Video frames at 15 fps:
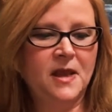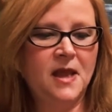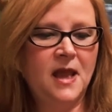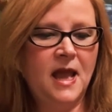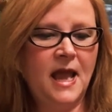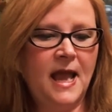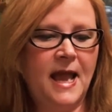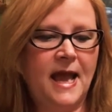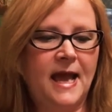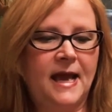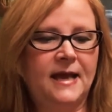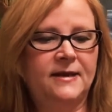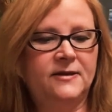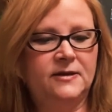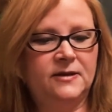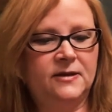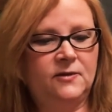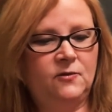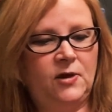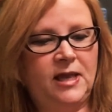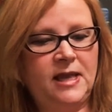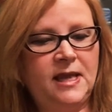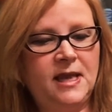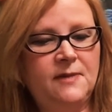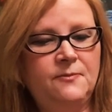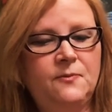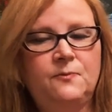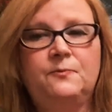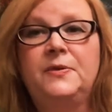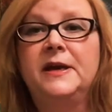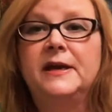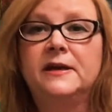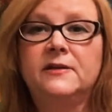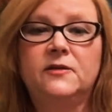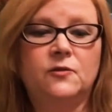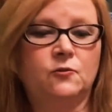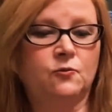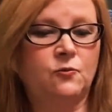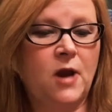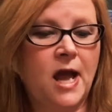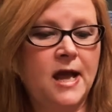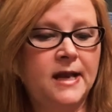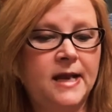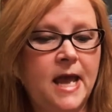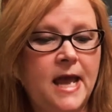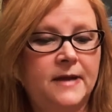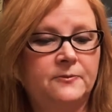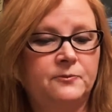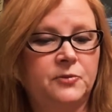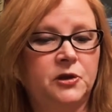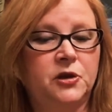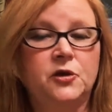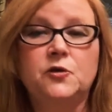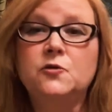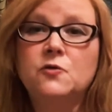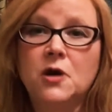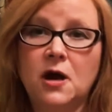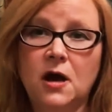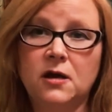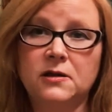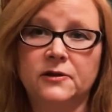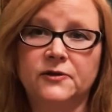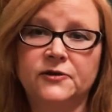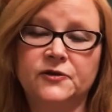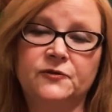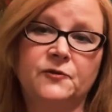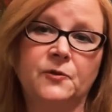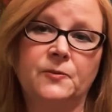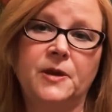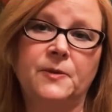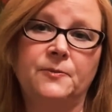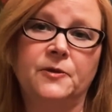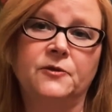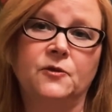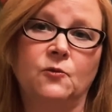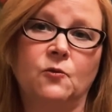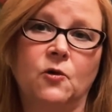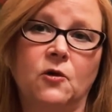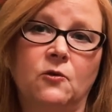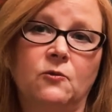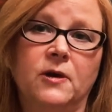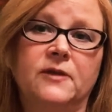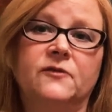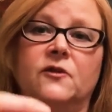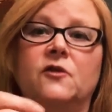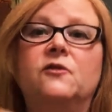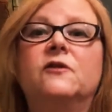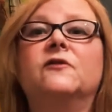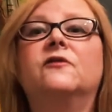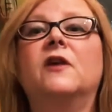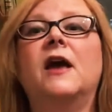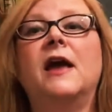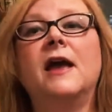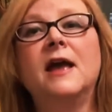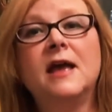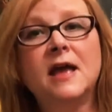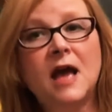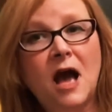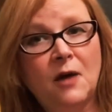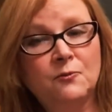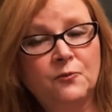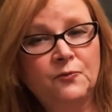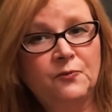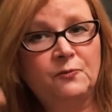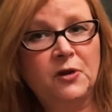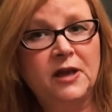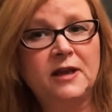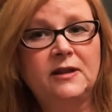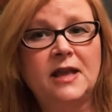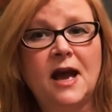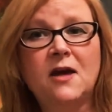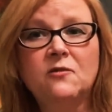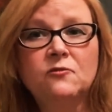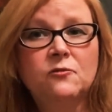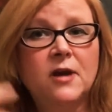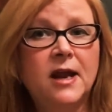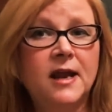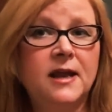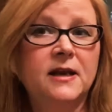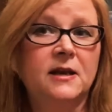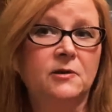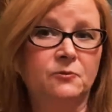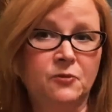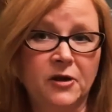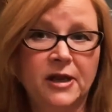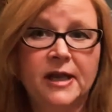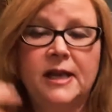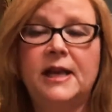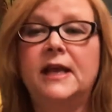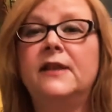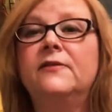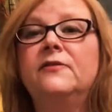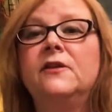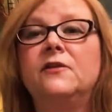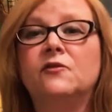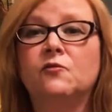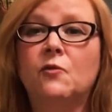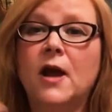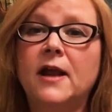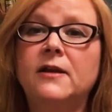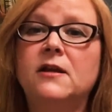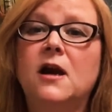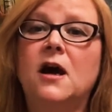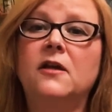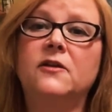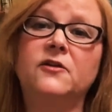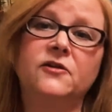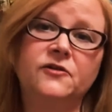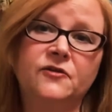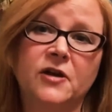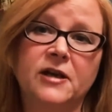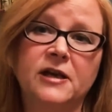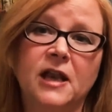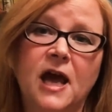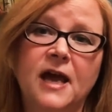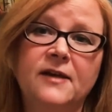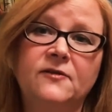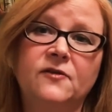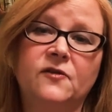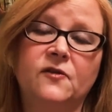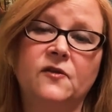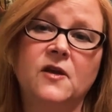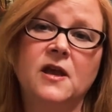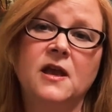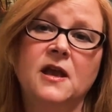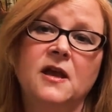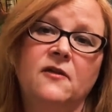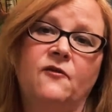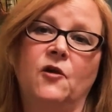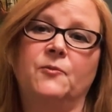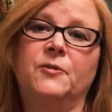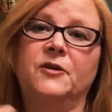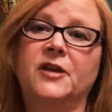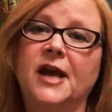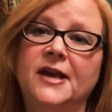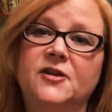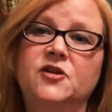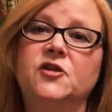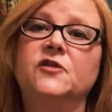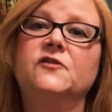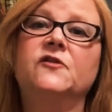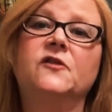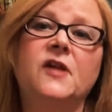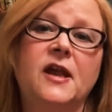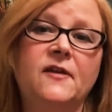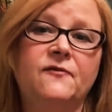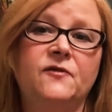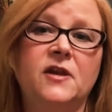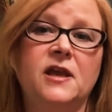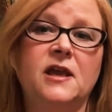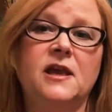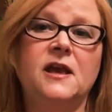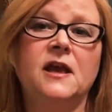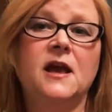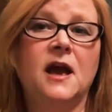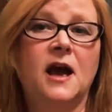And he picked red and blue colors for people to work with. So you can say, I'm bringing down rain and bringing in these red colors and lights for protection, safety. I